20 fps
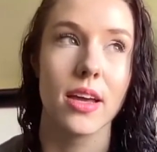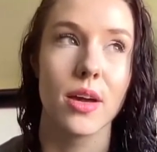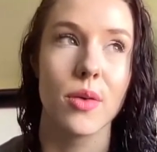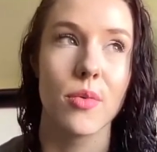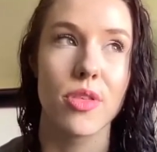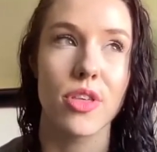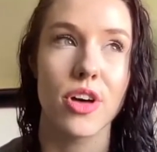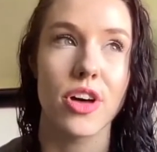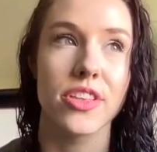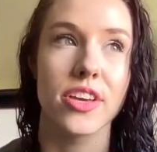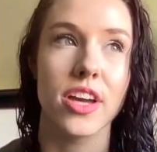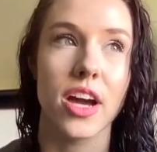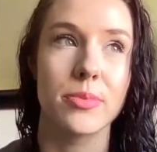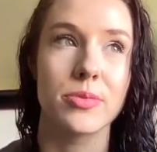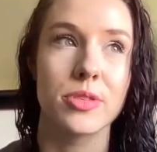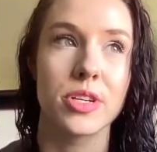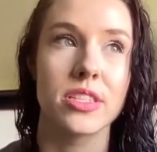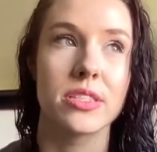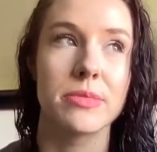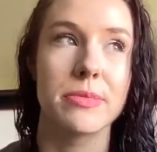with all the
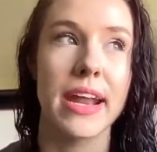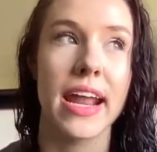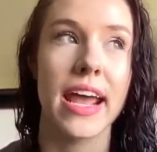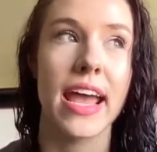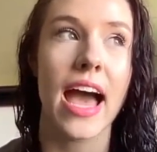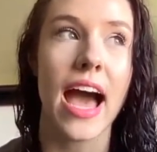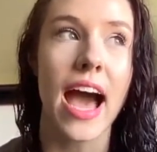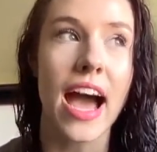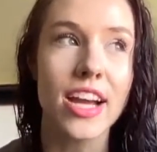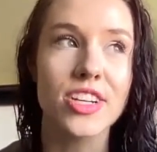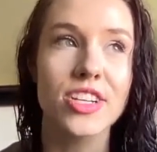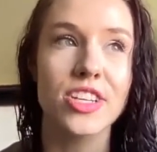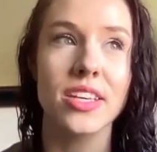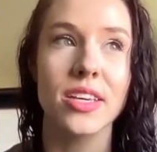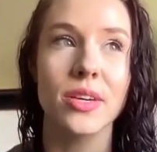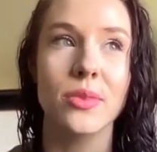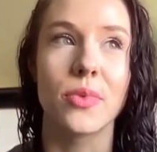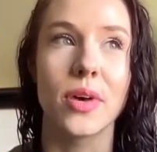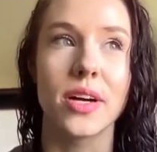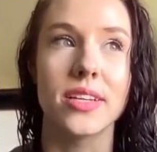options, but I
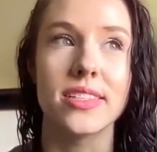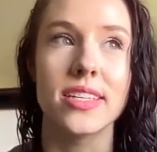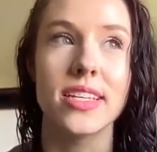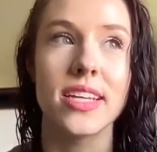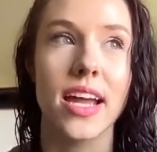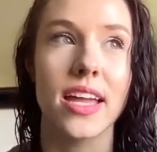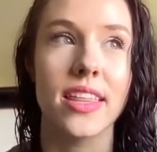actually wasn't.